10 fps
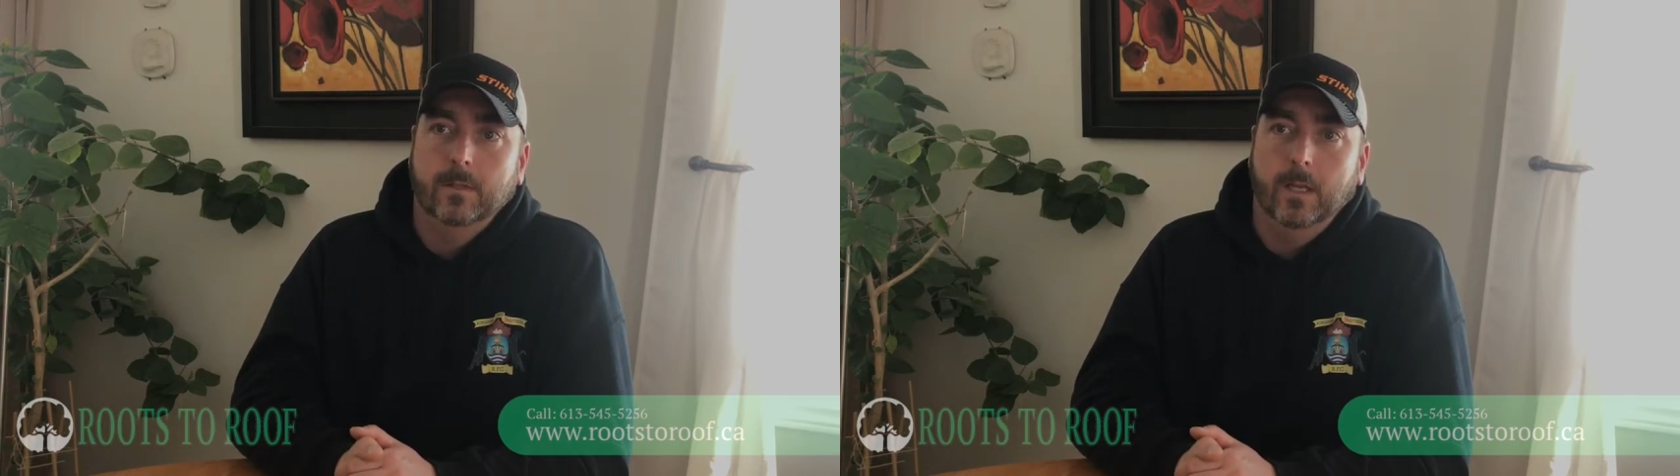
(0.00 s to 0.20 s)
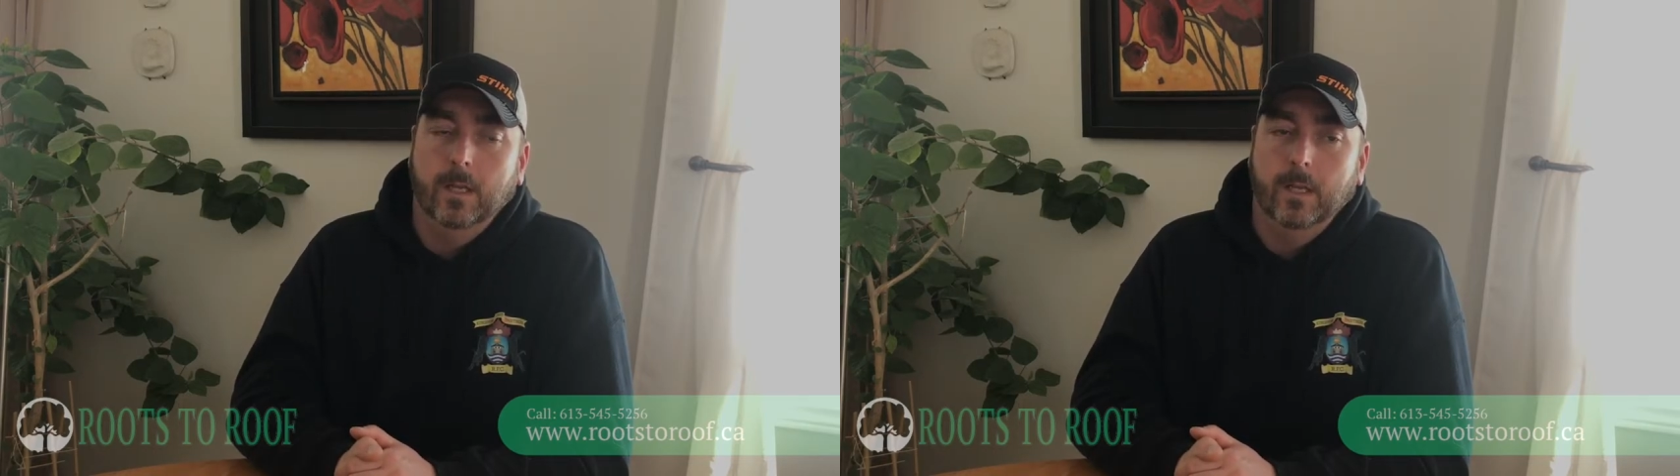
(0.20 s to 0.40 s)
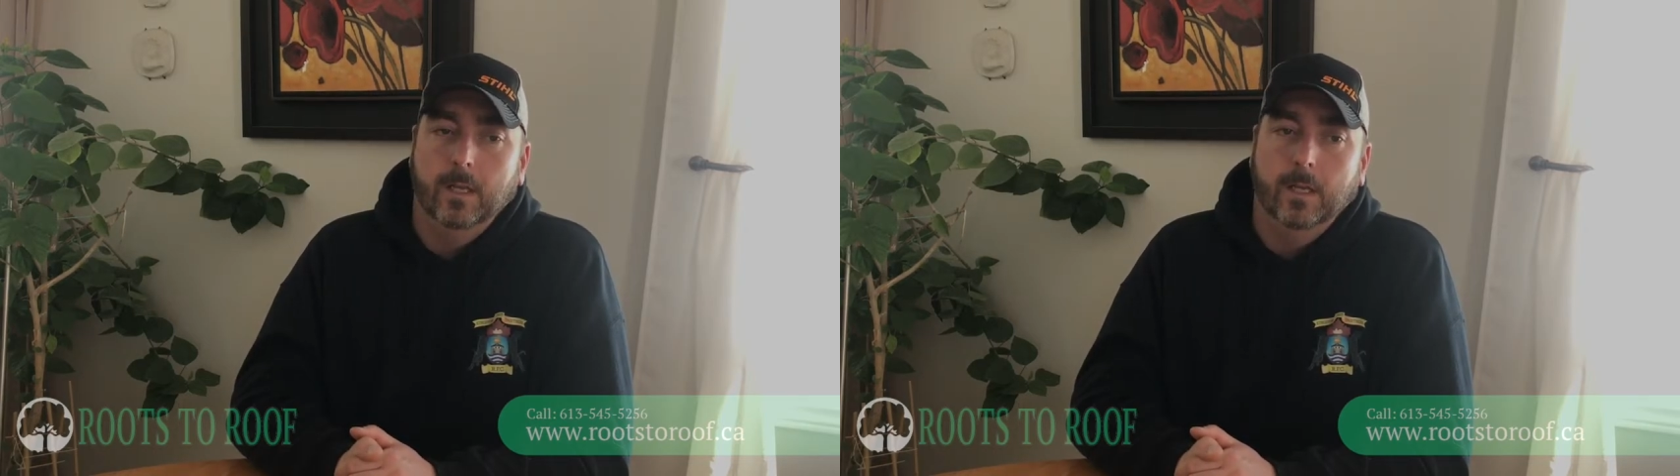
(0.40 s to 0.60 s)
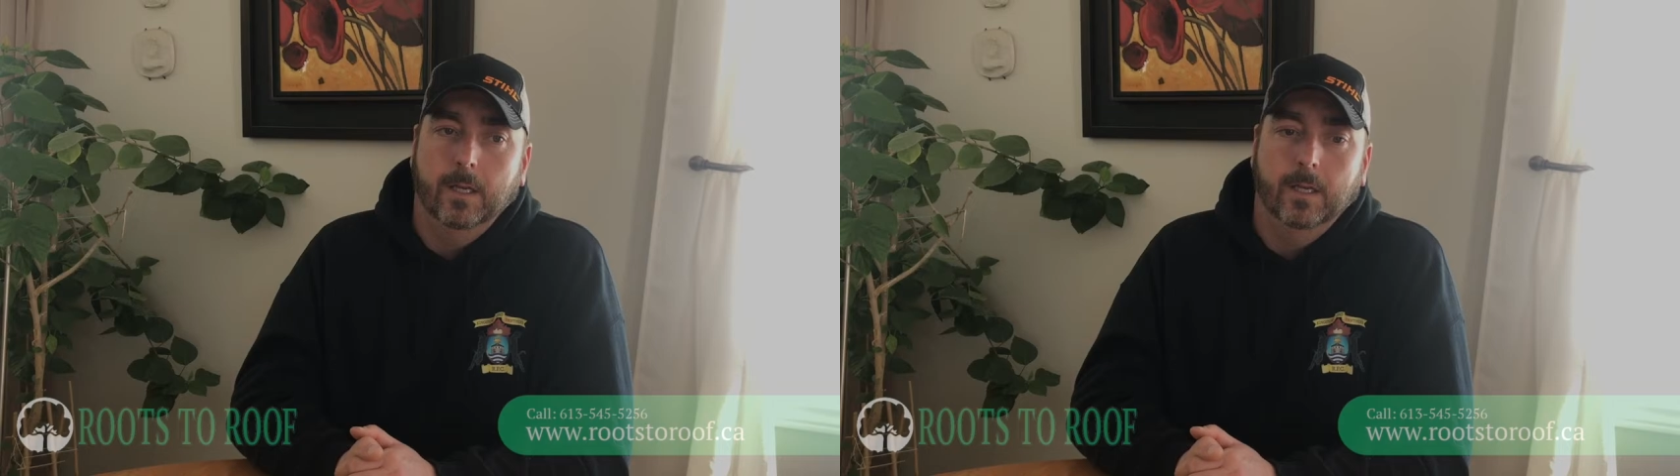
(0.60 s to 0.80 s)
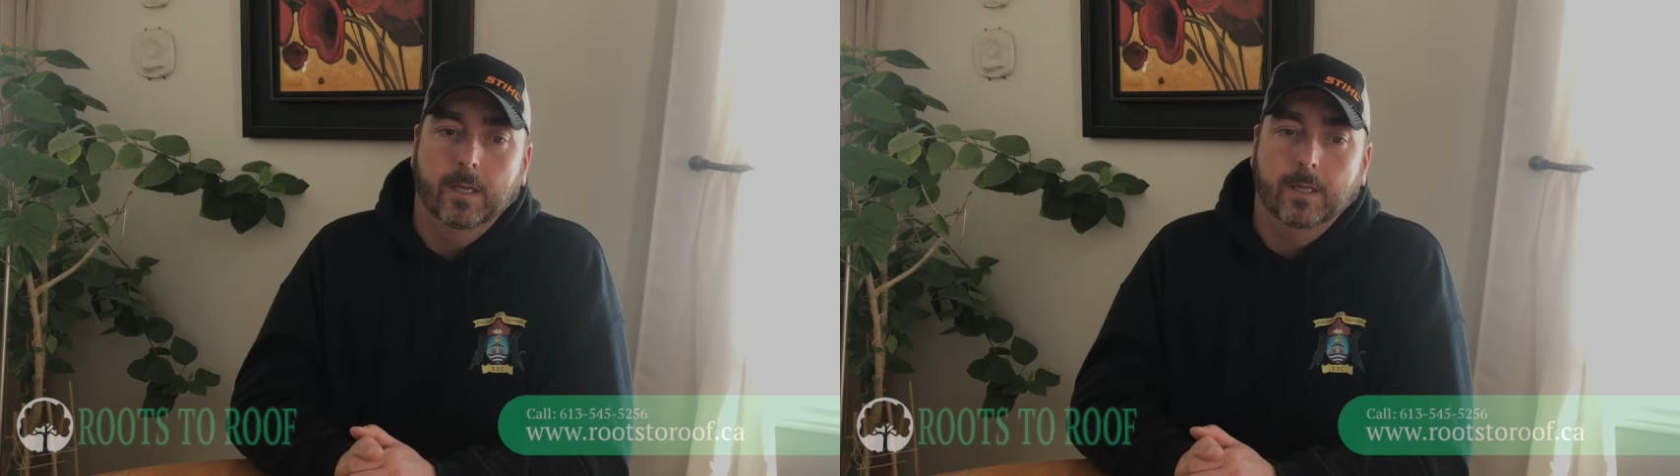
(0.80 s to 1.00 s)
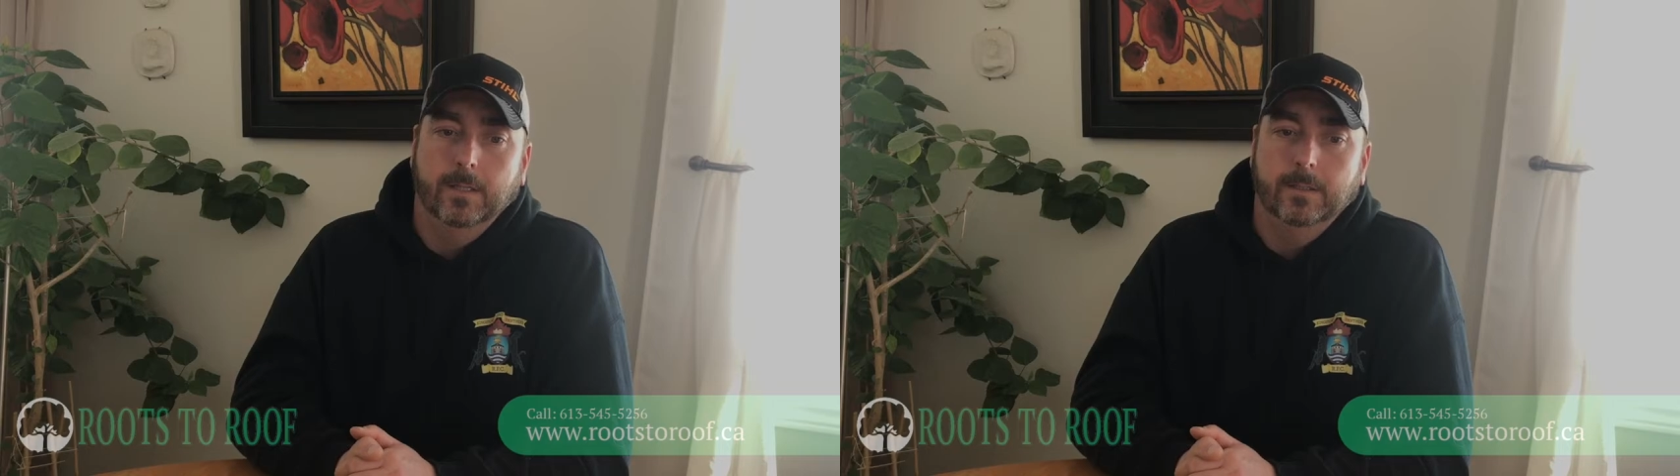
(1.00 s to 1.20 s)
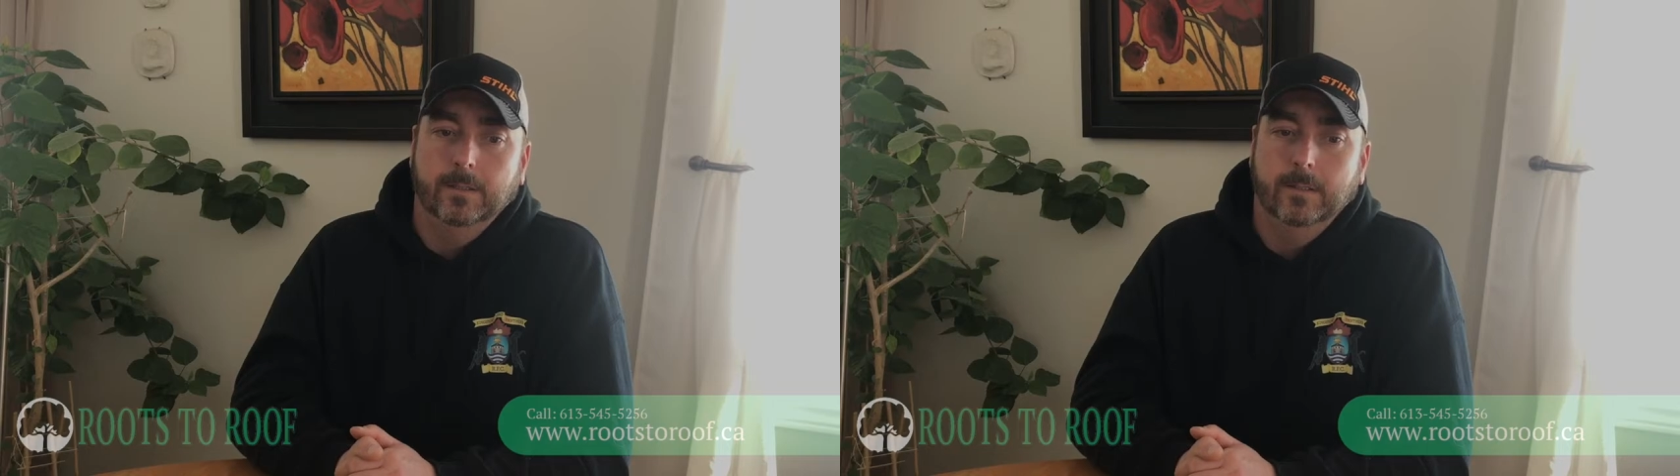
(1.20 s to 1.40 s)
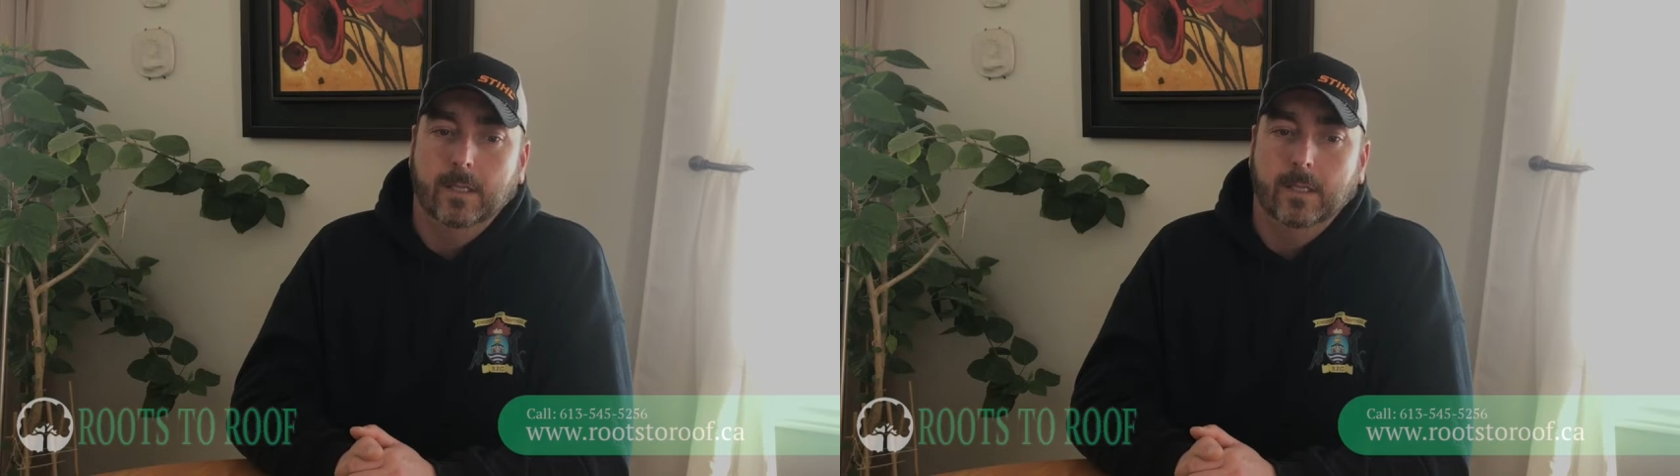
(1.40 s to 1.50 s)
and